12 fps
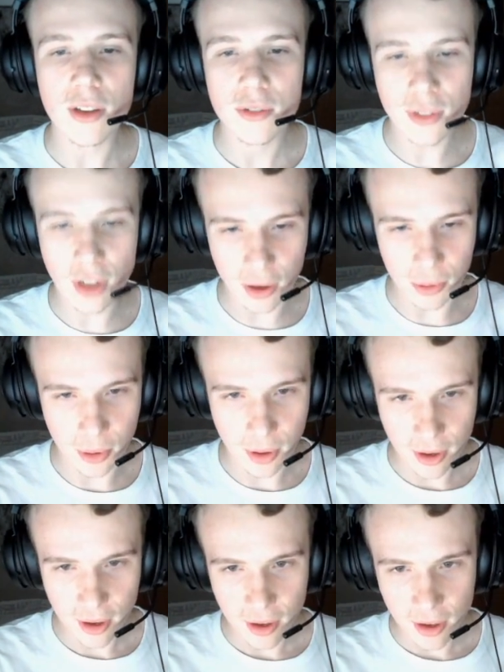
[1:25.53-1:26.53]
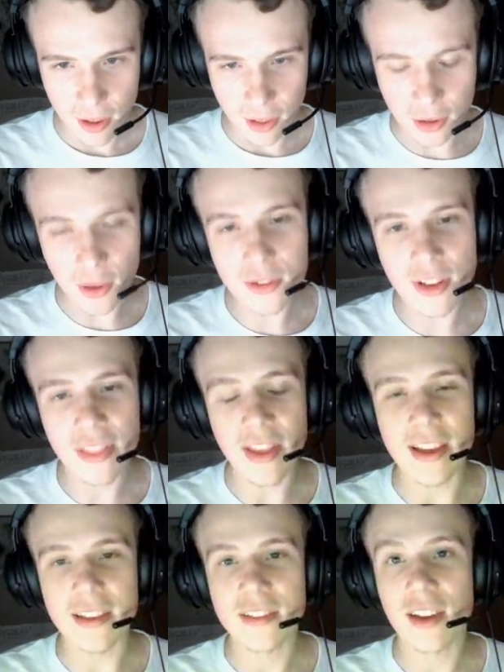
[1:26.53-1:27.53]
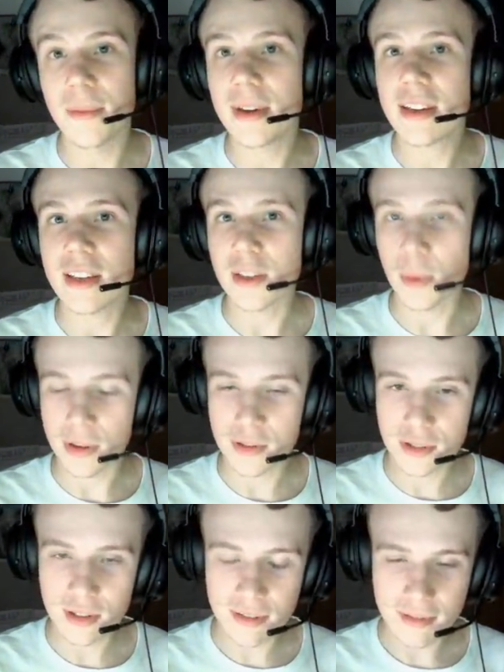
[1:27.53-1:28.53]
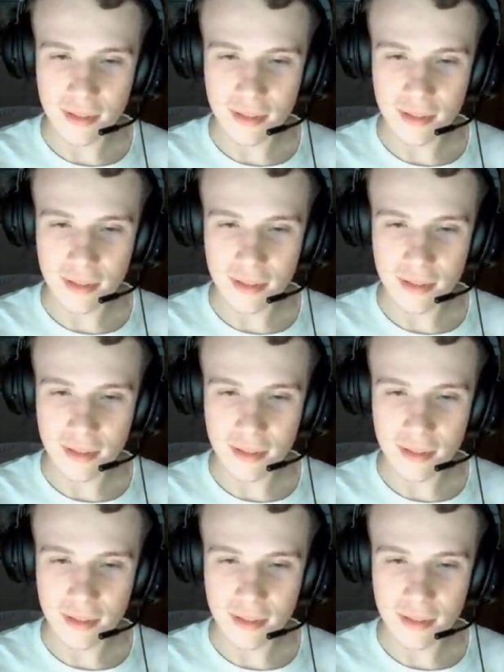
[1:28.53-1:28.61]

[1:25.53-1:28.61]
So the content that is coming in question